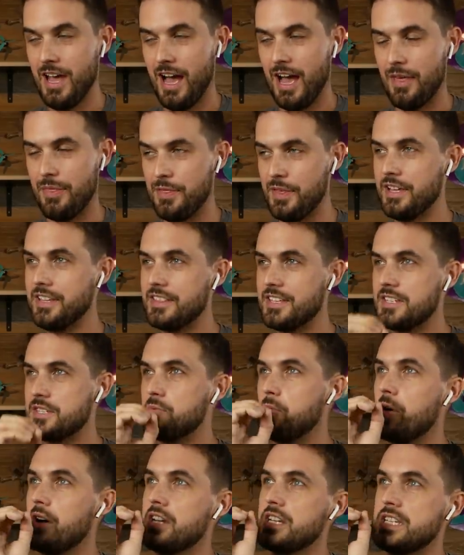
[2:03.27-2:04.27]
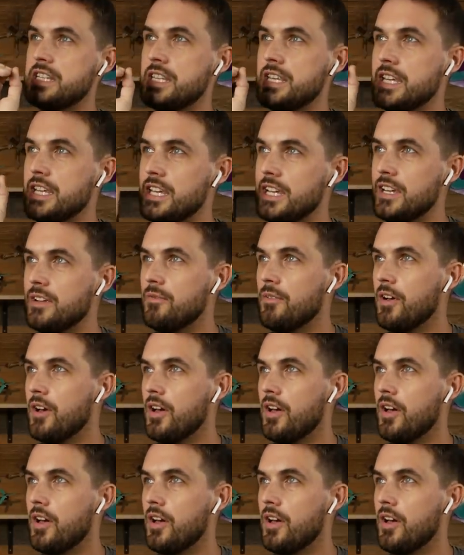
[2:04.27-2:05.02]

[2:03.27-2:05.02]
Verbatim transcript: I think this was the